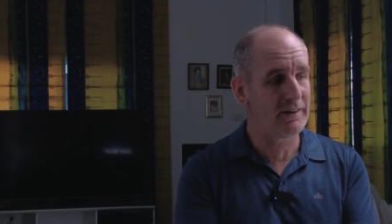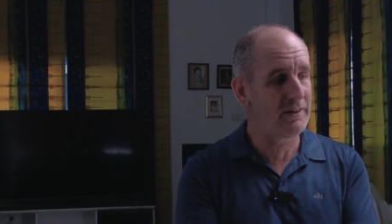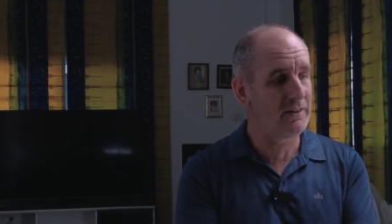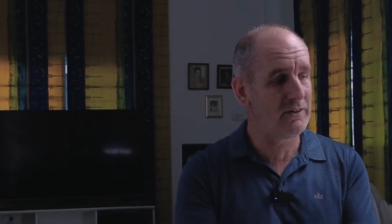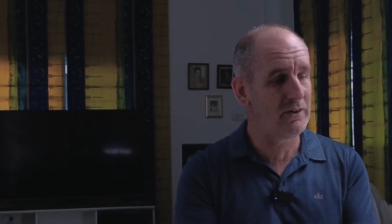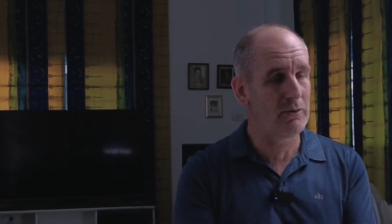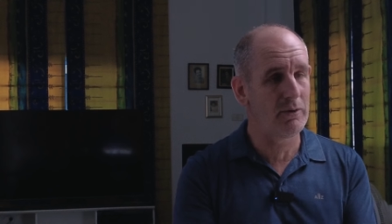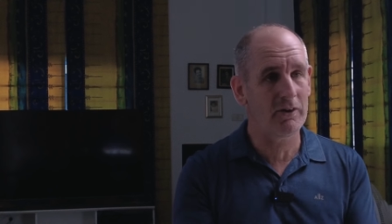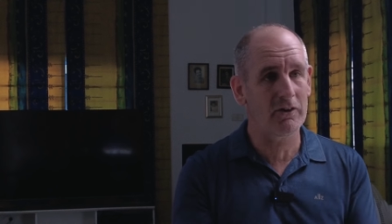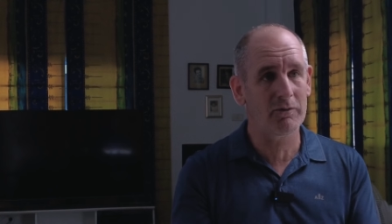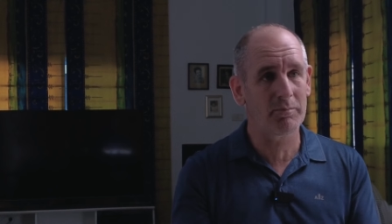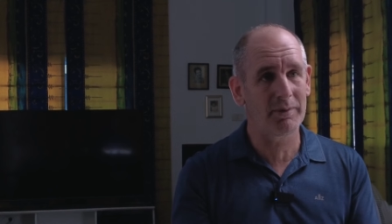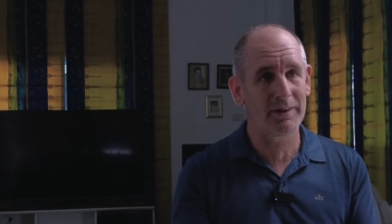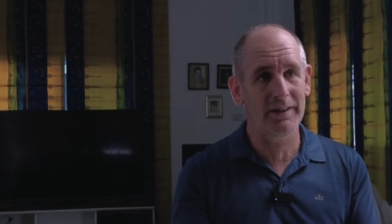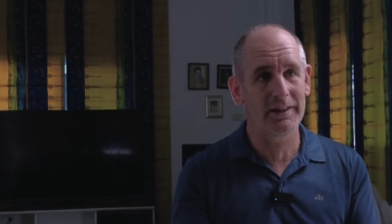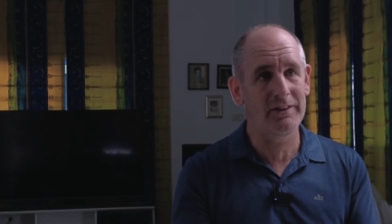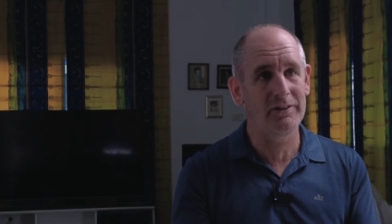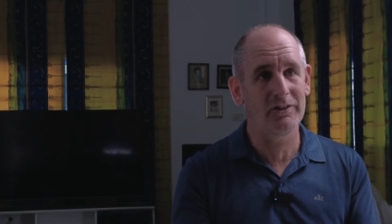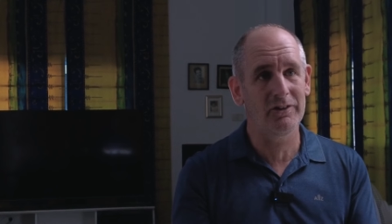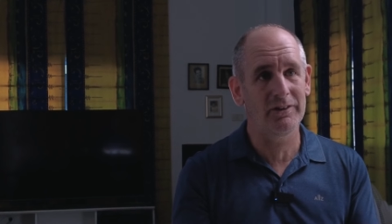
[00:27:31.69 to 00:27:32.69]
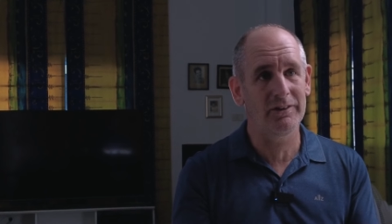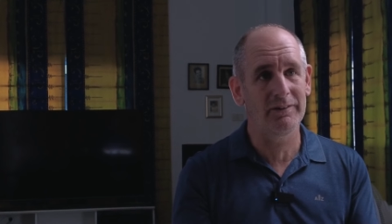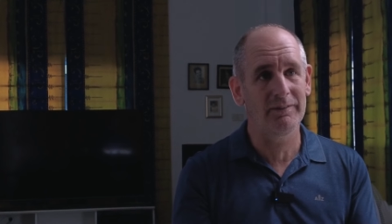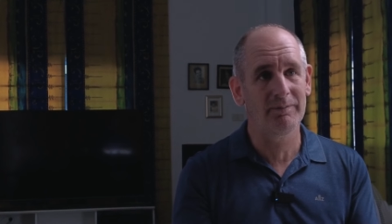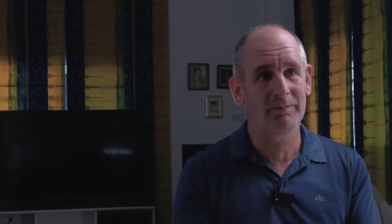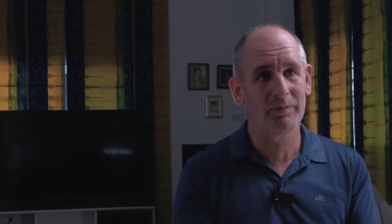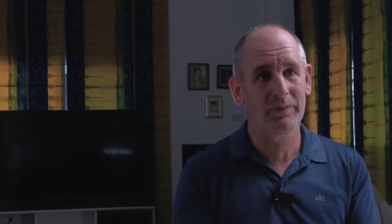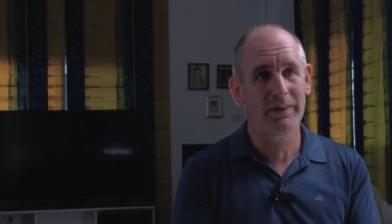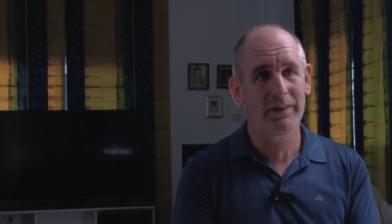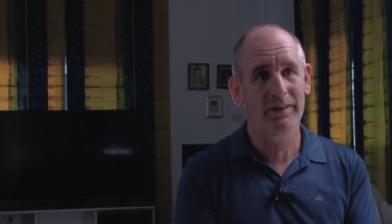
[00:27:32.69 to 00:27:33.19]
No explanation.
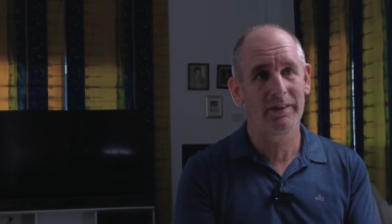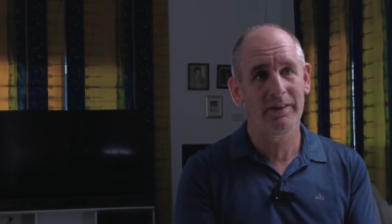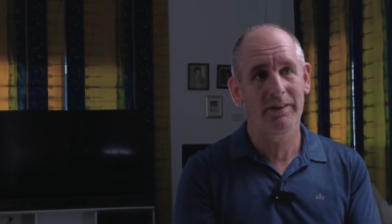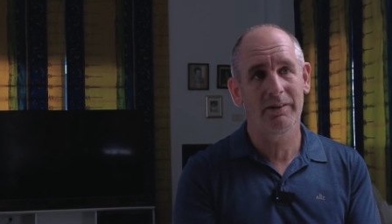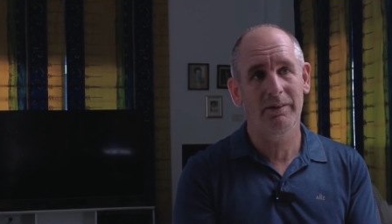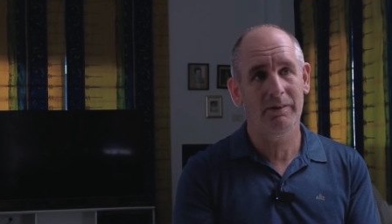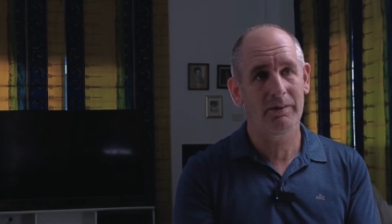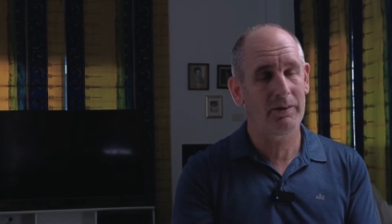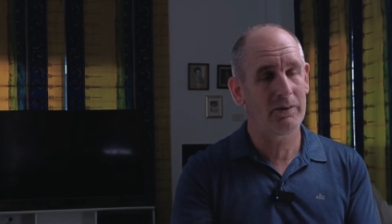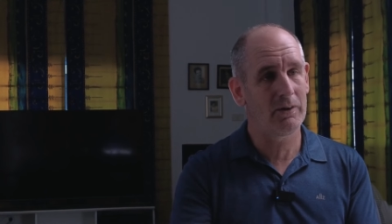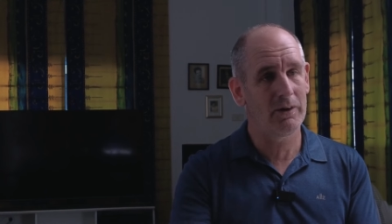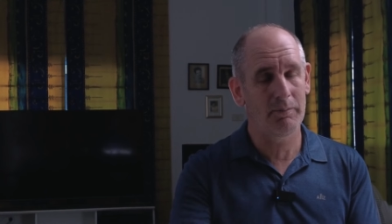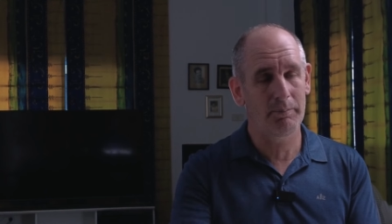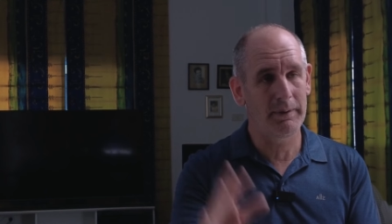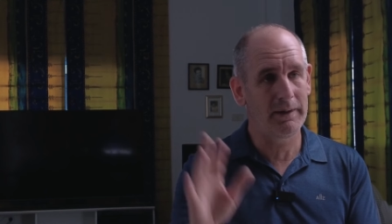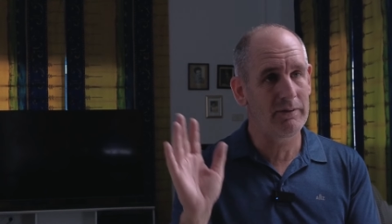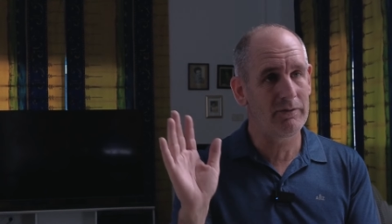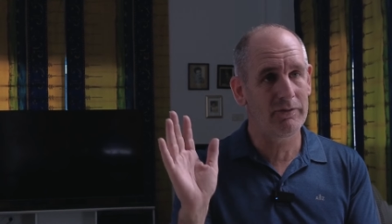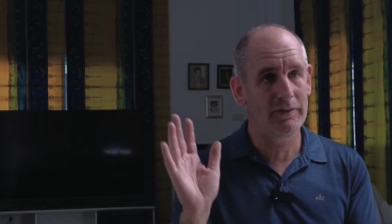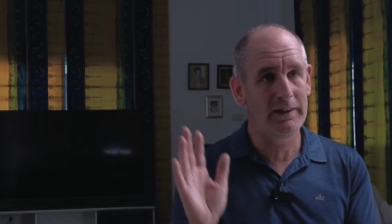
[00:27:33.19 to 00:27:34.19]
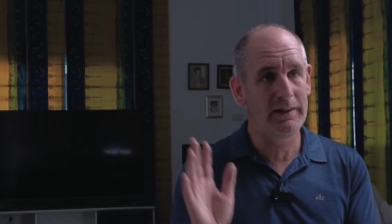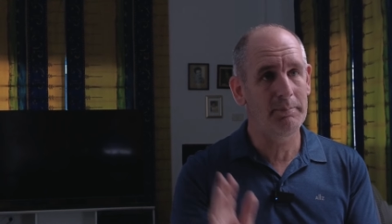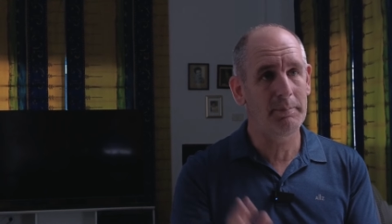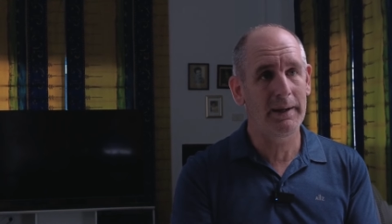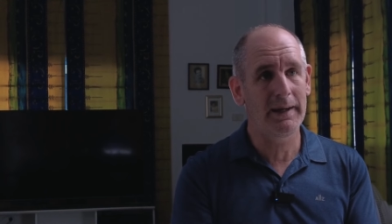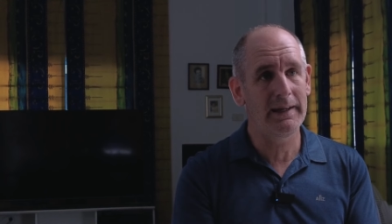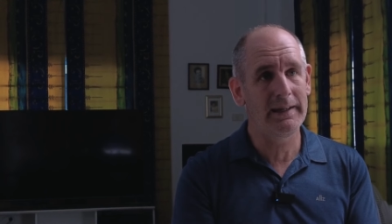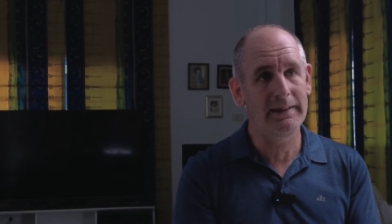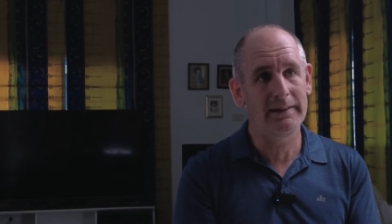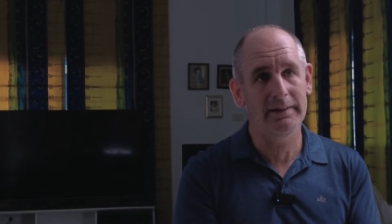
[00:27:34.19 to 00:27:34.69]
Yes. Great big fee
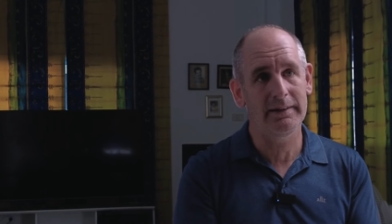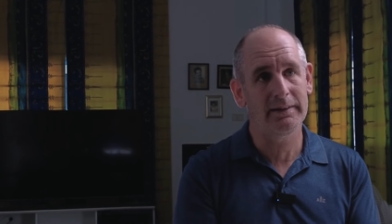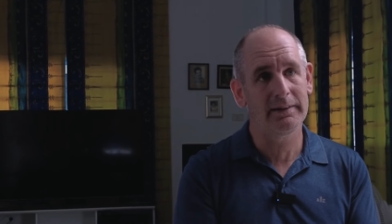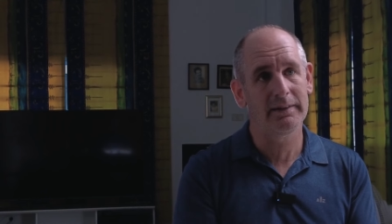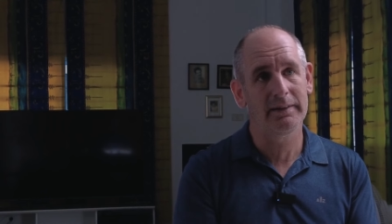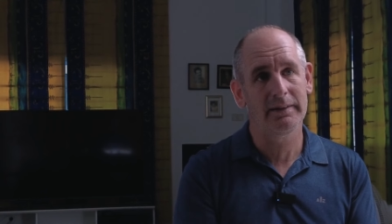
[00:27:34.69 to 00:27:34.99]
paid.